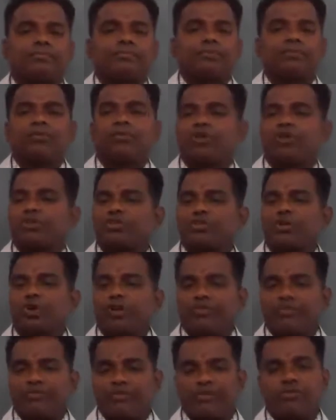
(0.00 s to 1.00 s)
Good morning to
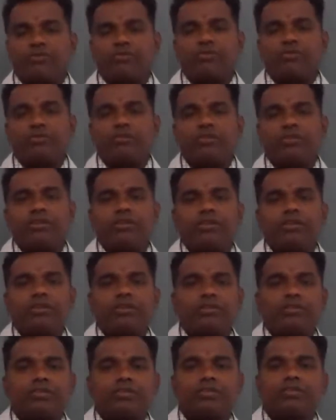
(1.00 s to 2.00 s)
all of you.
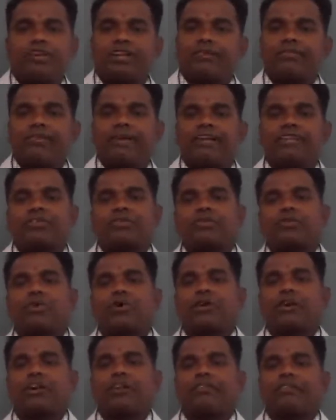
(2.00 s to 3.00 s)
So, welcome back to
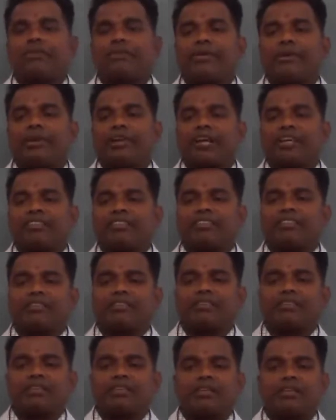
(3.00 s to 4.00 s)
online webinar
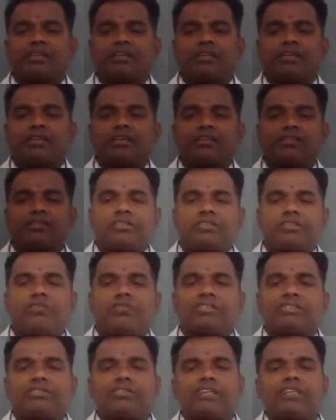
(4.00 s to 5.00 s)
classes. Sri
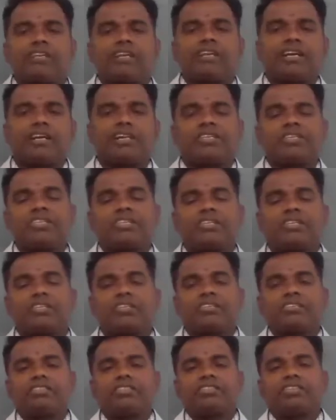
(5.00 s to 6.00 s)
Vasagi Degree College.
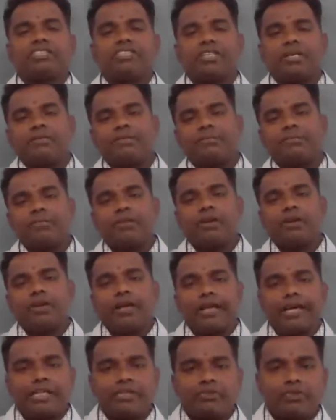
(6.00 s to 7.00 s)
This is Krishna,
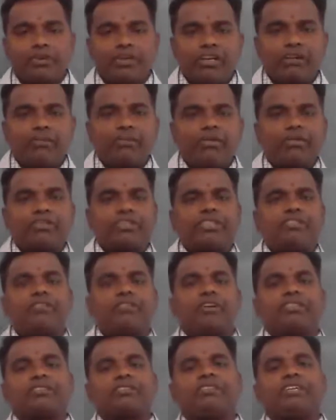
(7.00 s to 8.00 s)
HOD about Sri
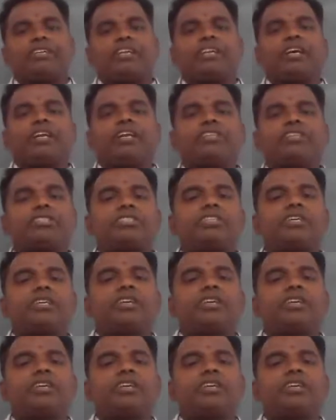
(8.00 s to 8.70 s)
Vasagi Degree College